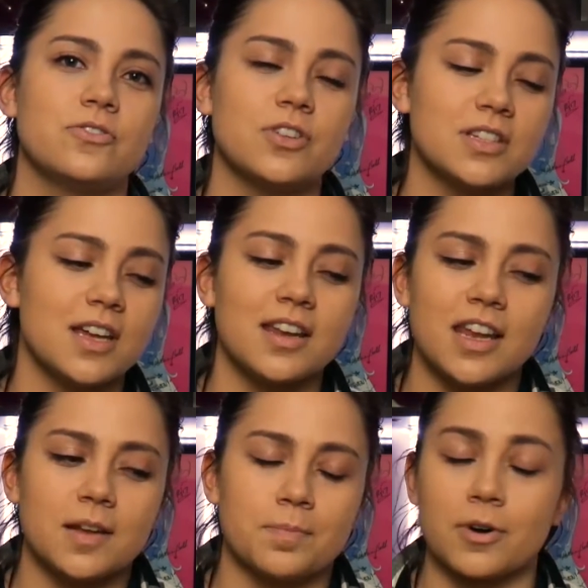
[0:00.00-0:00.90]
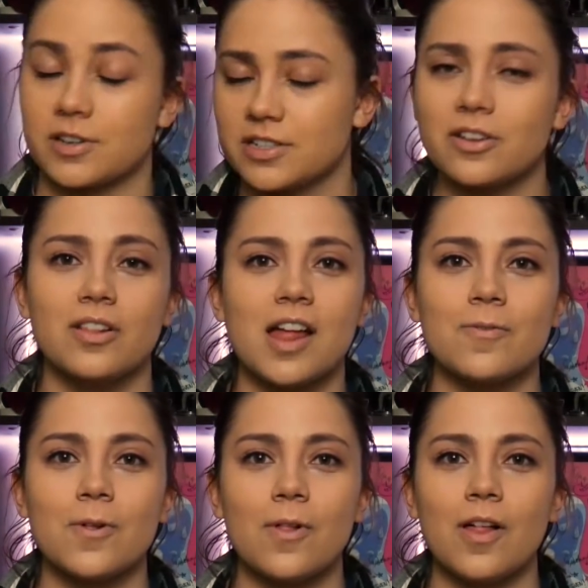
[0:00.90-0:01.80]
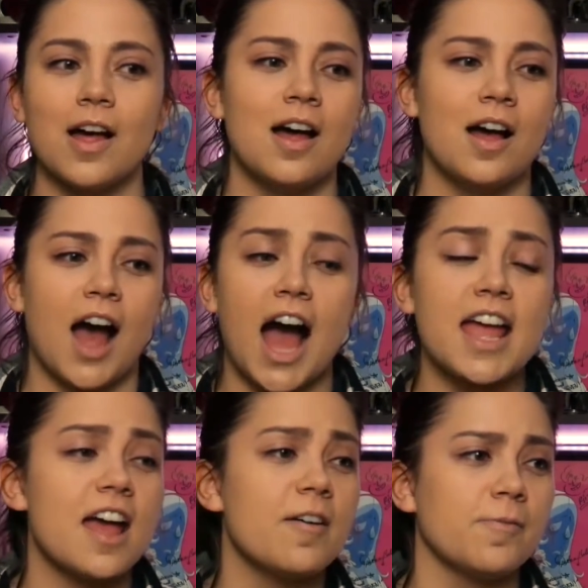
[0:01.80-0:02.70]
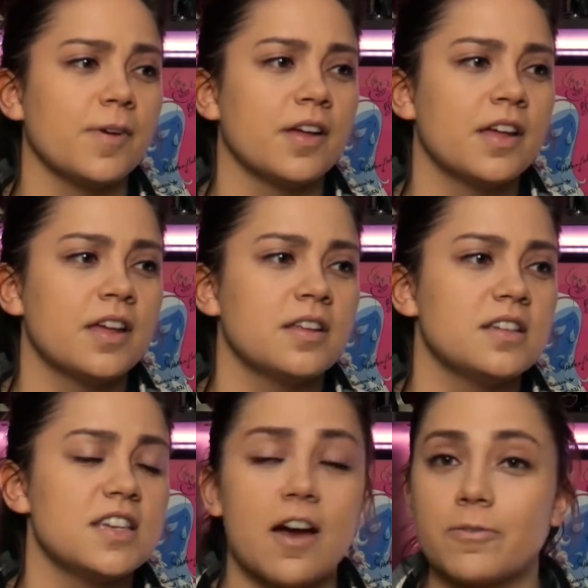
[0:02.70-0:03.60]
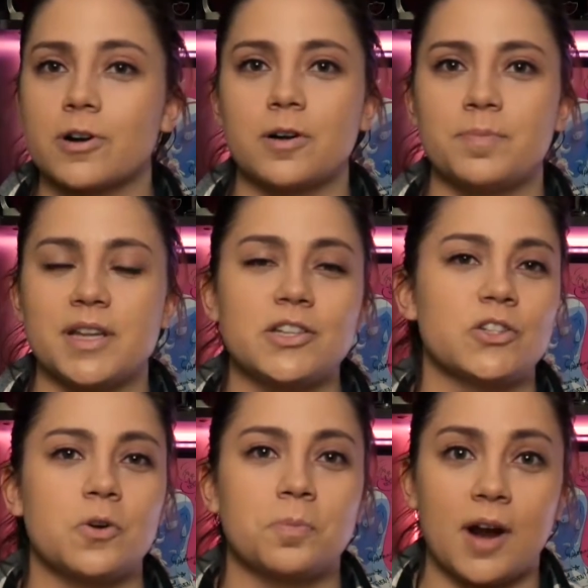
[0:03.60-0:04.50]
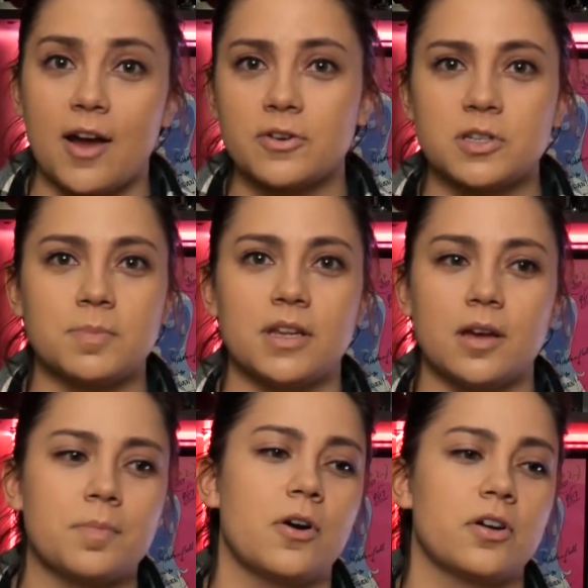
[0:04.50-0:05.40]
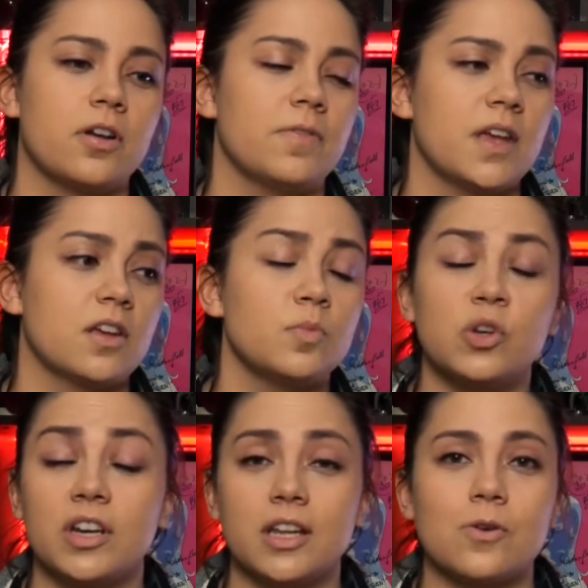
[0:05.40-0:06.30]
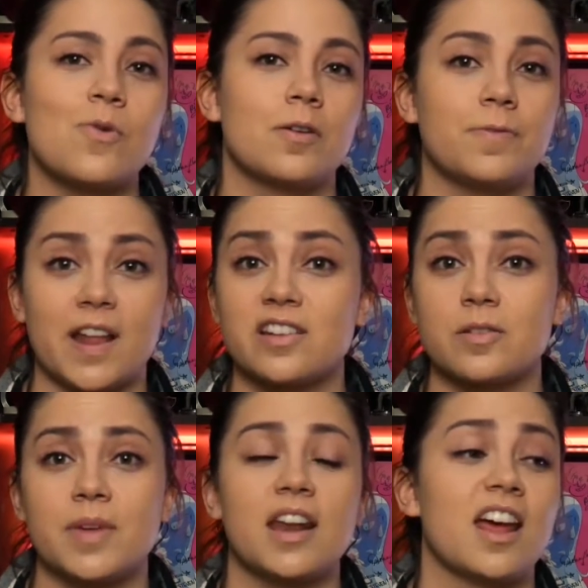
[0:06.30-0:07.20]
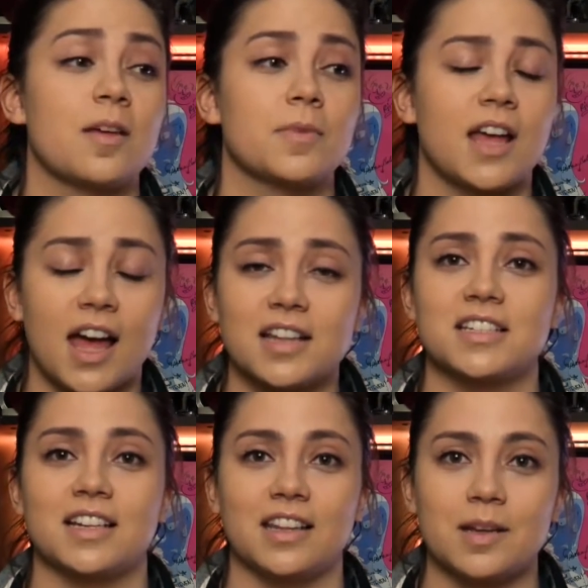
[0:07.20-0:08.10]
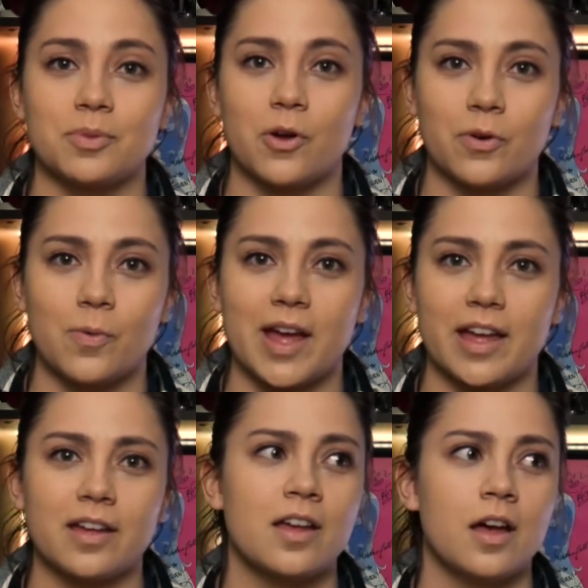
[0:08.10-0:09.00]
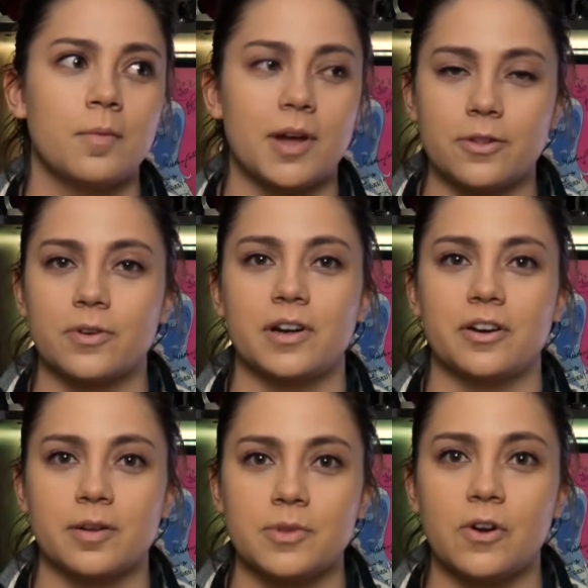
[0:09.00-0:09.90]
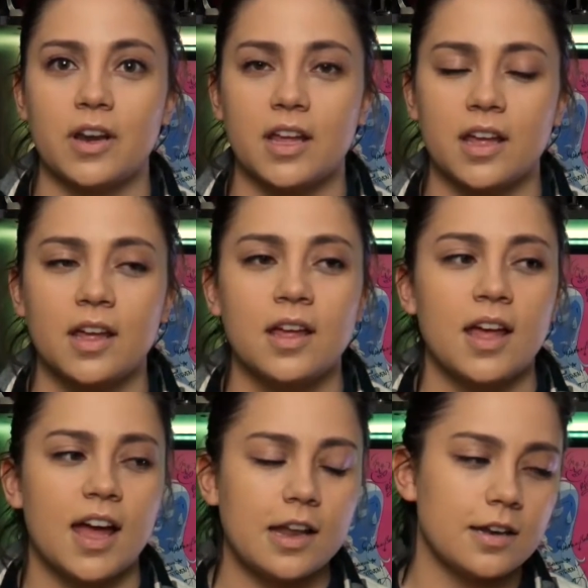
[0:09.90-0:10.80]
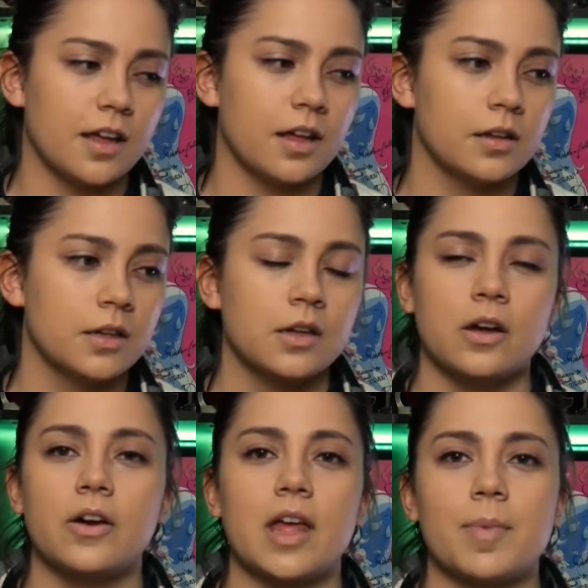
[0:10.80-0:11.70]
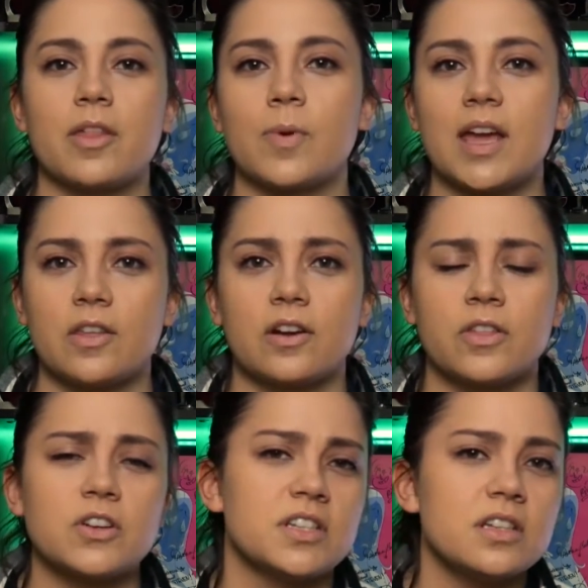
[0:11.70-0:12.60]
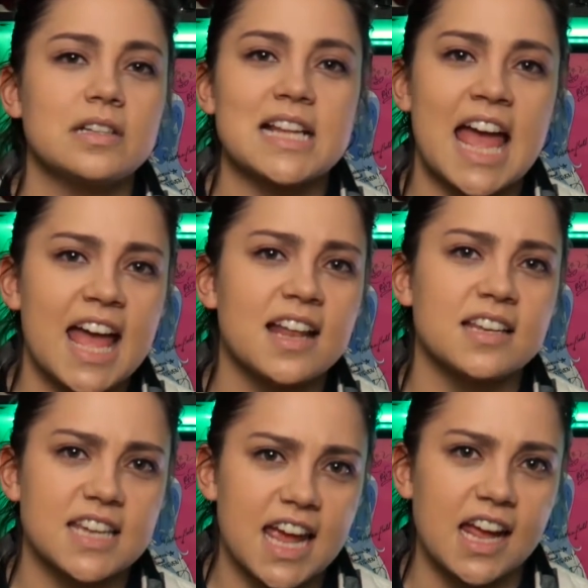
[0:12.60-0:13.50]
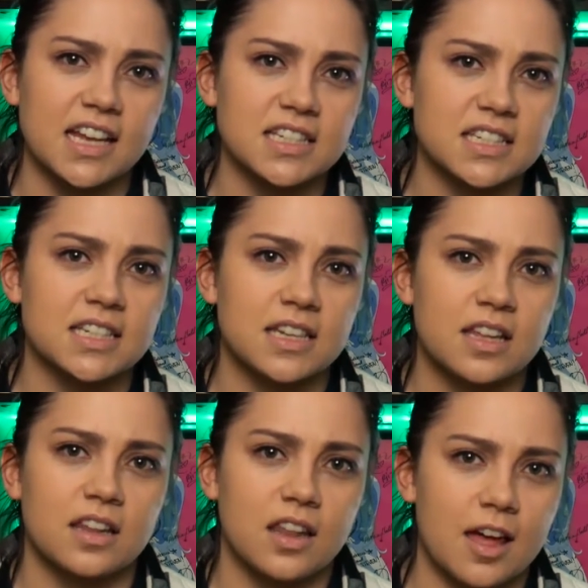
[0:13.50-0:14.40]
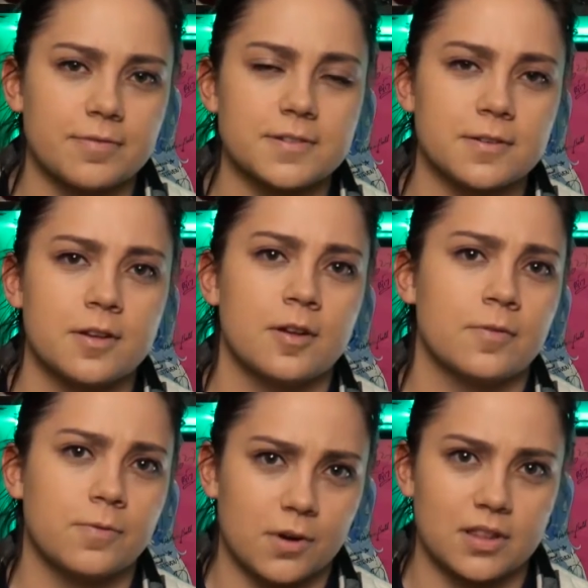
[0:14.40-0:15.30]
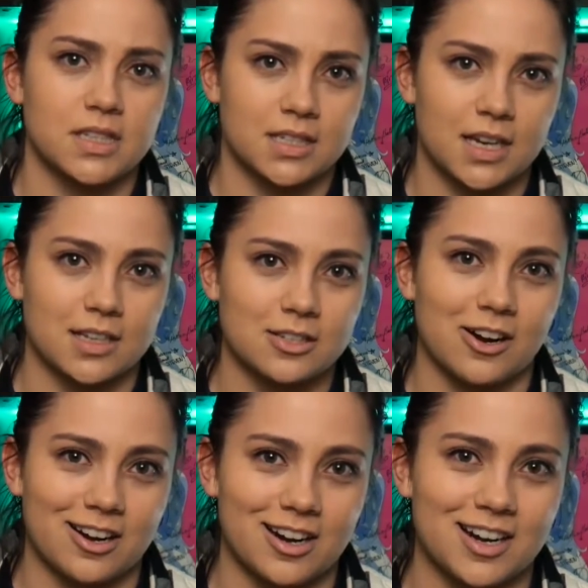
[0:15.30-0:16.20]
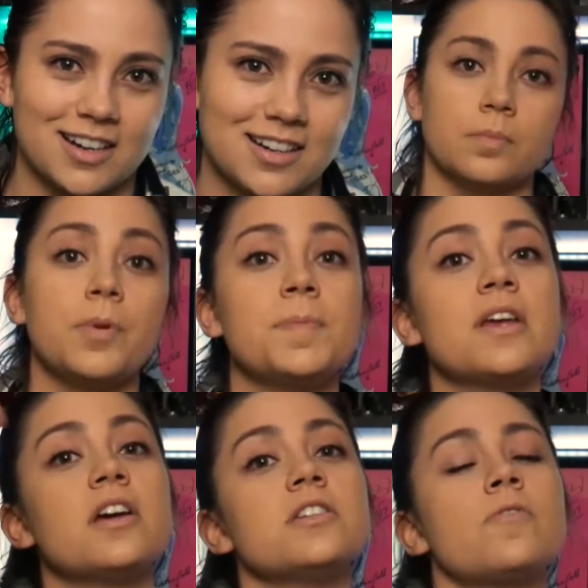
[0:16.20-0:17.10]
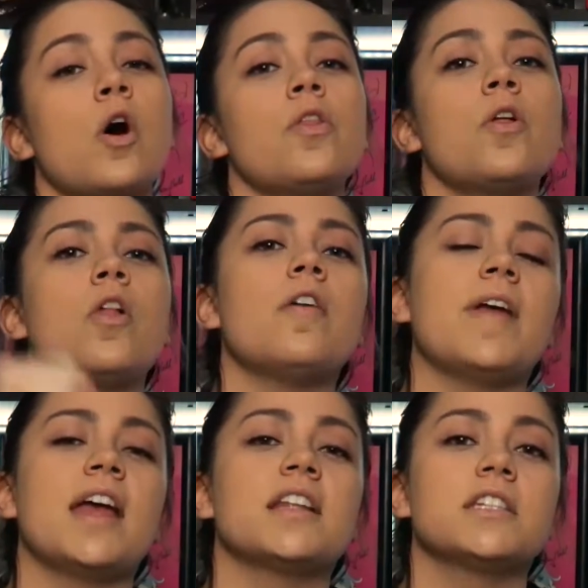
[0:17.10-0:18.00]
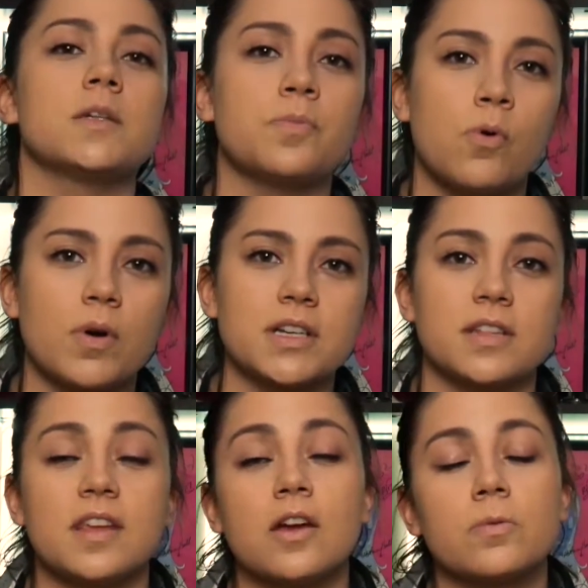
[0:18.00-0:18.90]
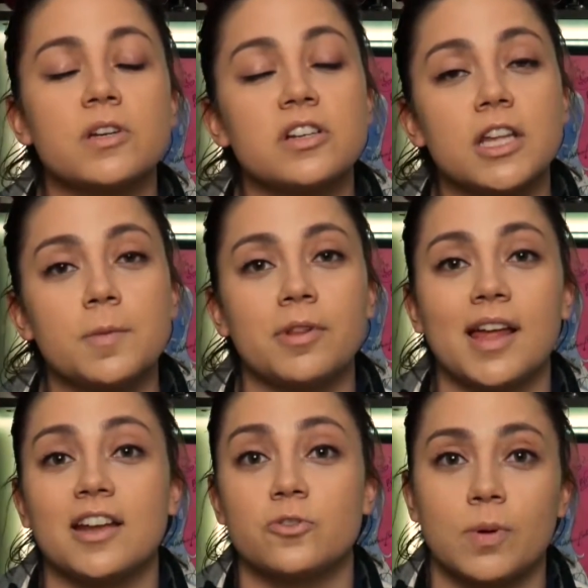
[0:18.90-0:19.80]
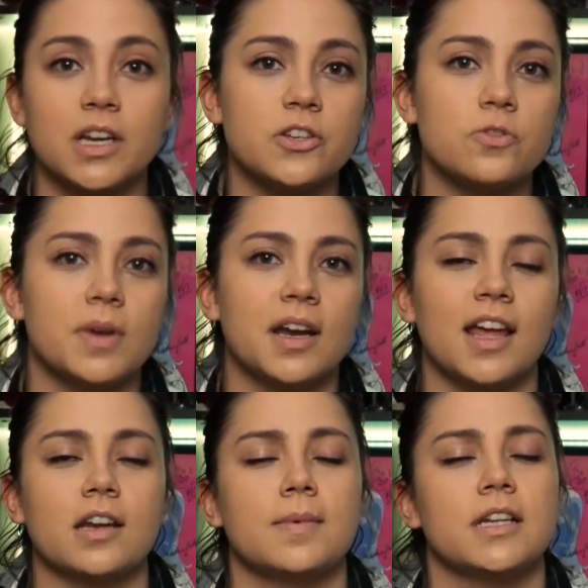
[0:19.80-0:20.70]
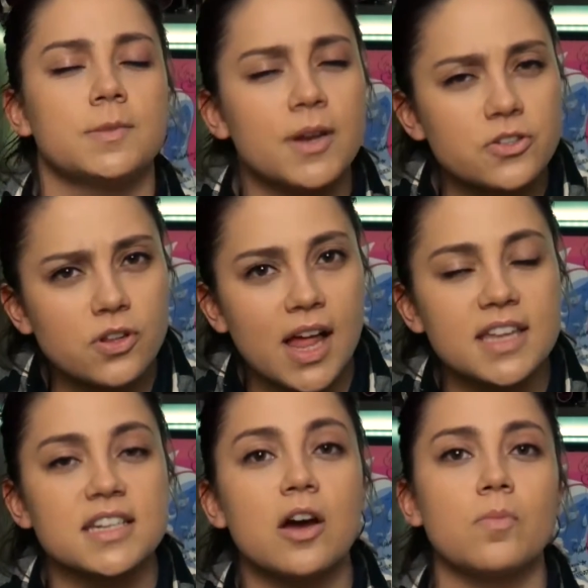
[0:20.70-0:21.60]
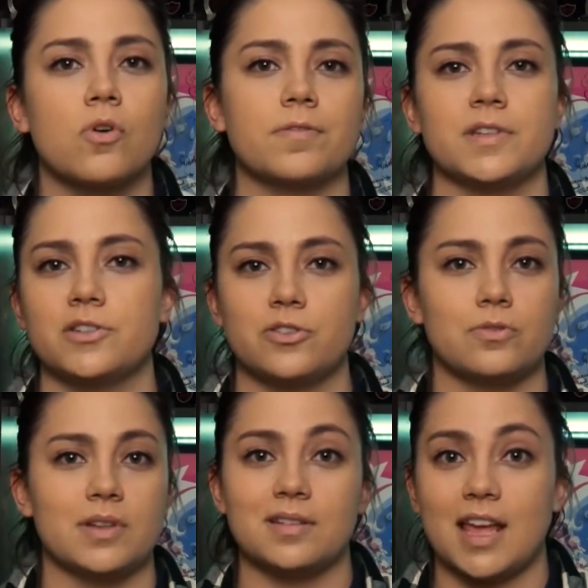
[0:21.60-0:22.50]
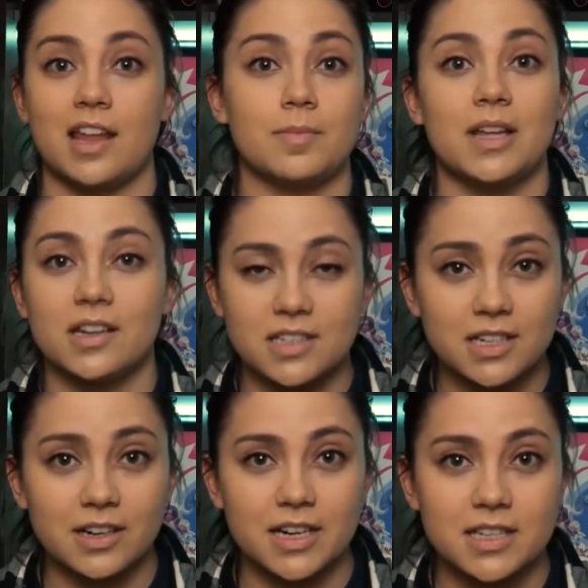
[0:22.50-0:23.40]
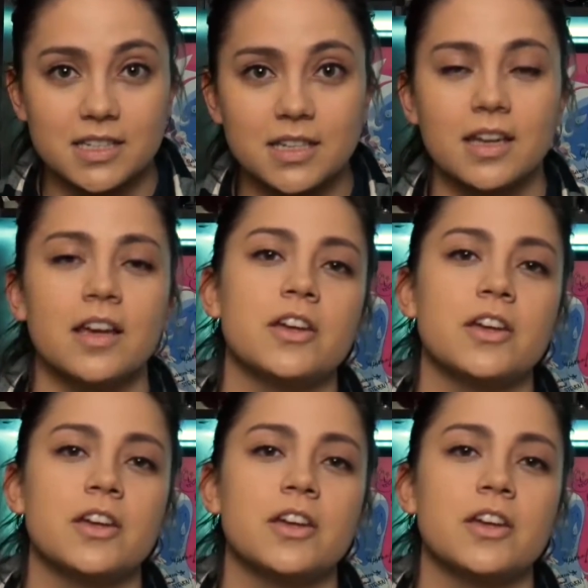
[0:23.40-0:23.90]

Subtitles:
Just on a personal level, I have never been so proud to be a part of a community or fandom, and I am constantly blown away by the Critter community. And, oh yeah, by the way, there's still 10 days left for this Kickstarter. But because of all the love and support, the originally planned 22-minute animated special has now morphed into an animated series.